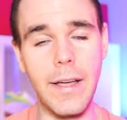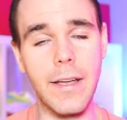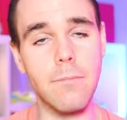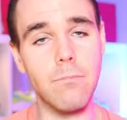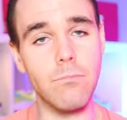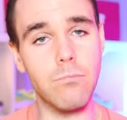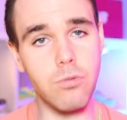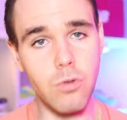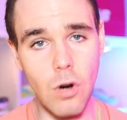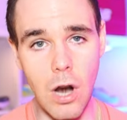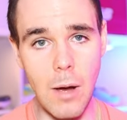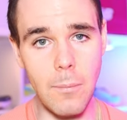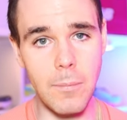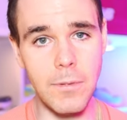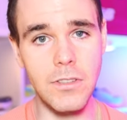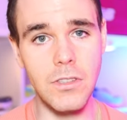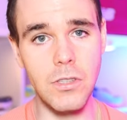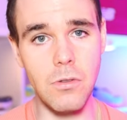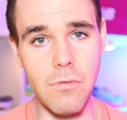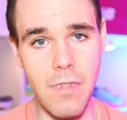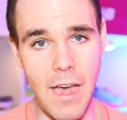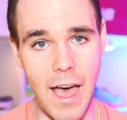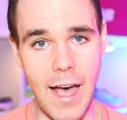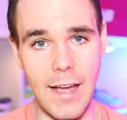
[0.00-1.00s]
I can promise
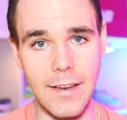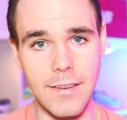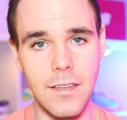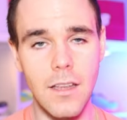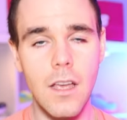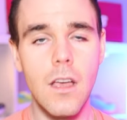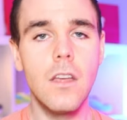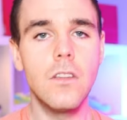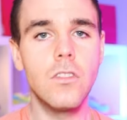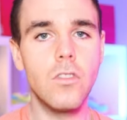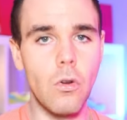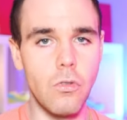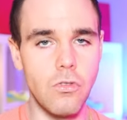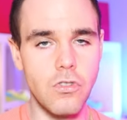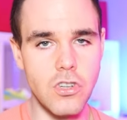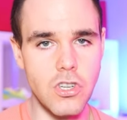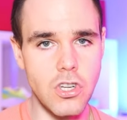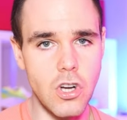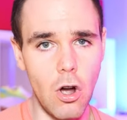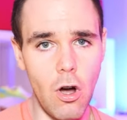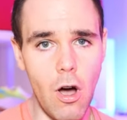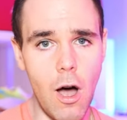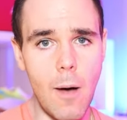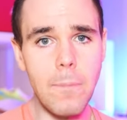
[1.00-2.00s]
you that. So
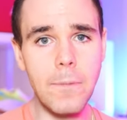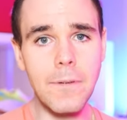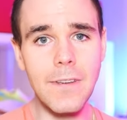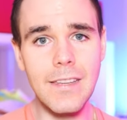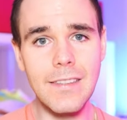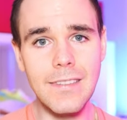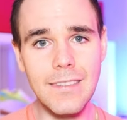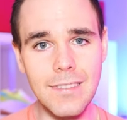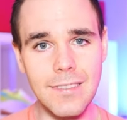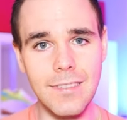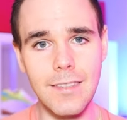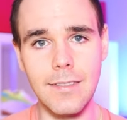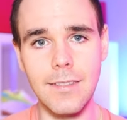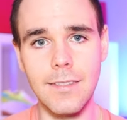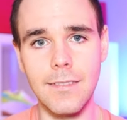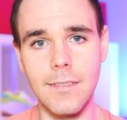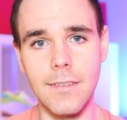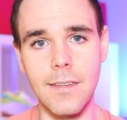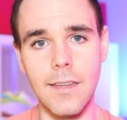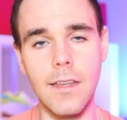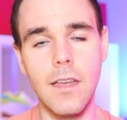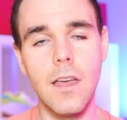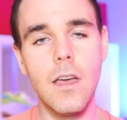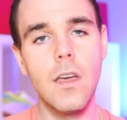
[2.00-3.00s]
show up
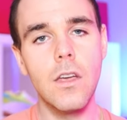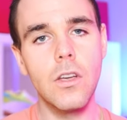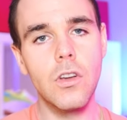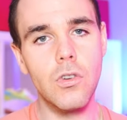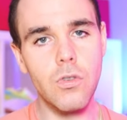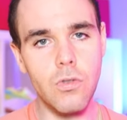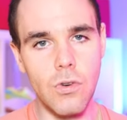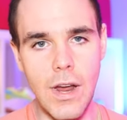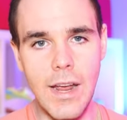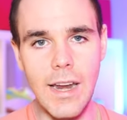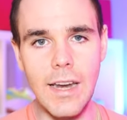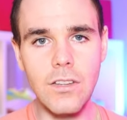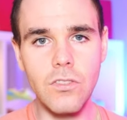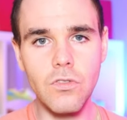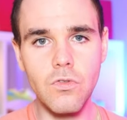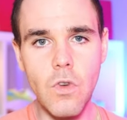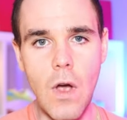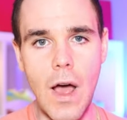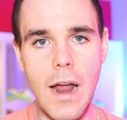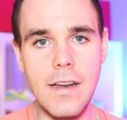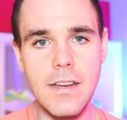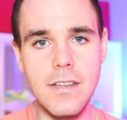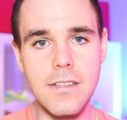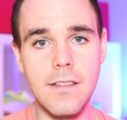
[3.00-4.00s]
consistently. Create a
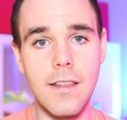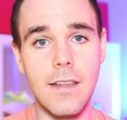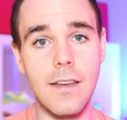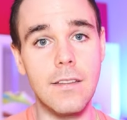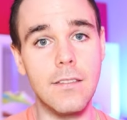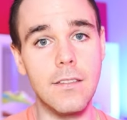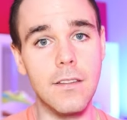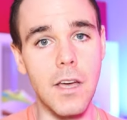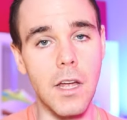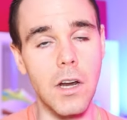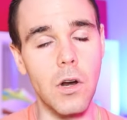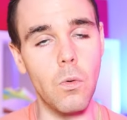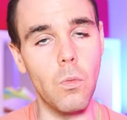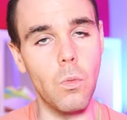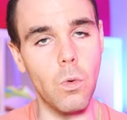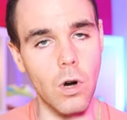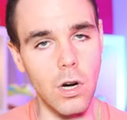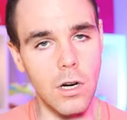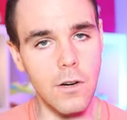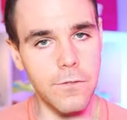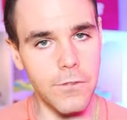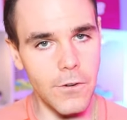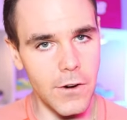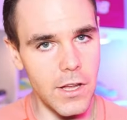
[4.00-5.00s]
strategy that is going to
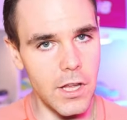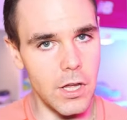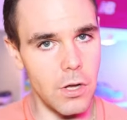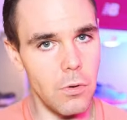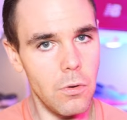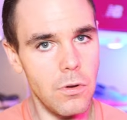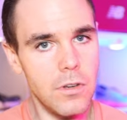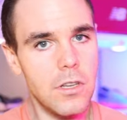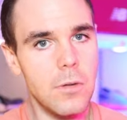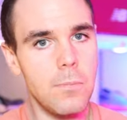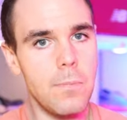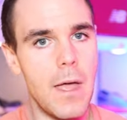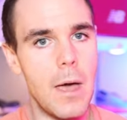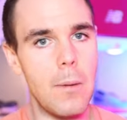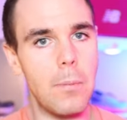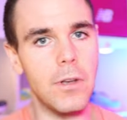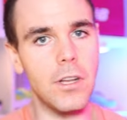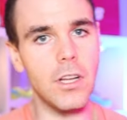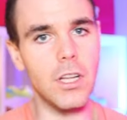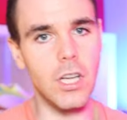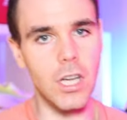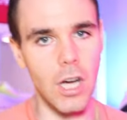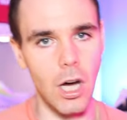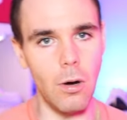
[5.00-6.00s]
work for you to be able
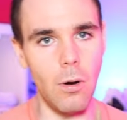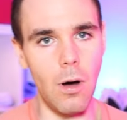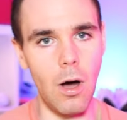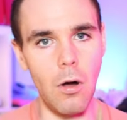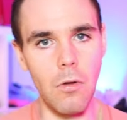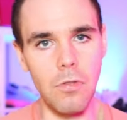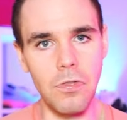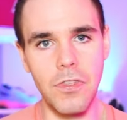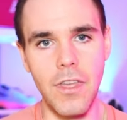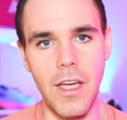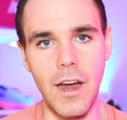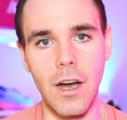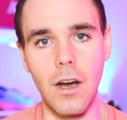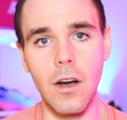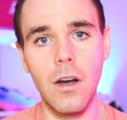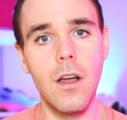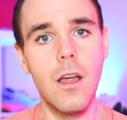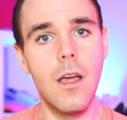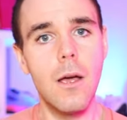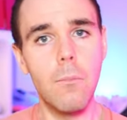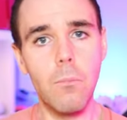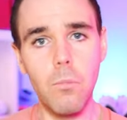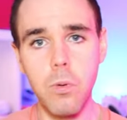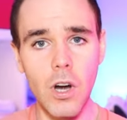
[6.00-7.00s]
to go out there
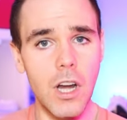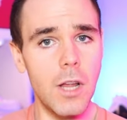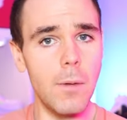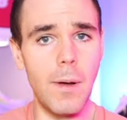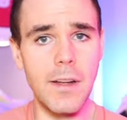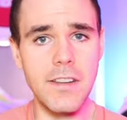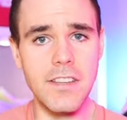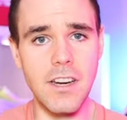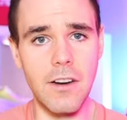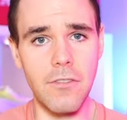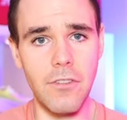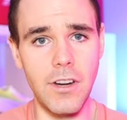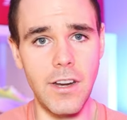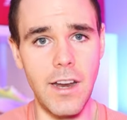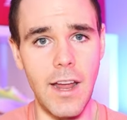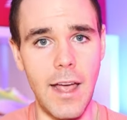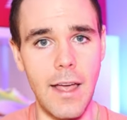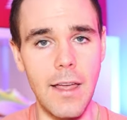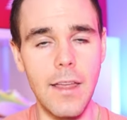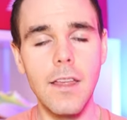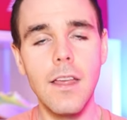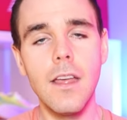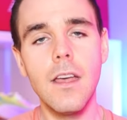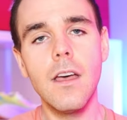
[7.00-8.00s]
pretty much every
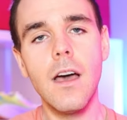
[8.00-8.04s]
day.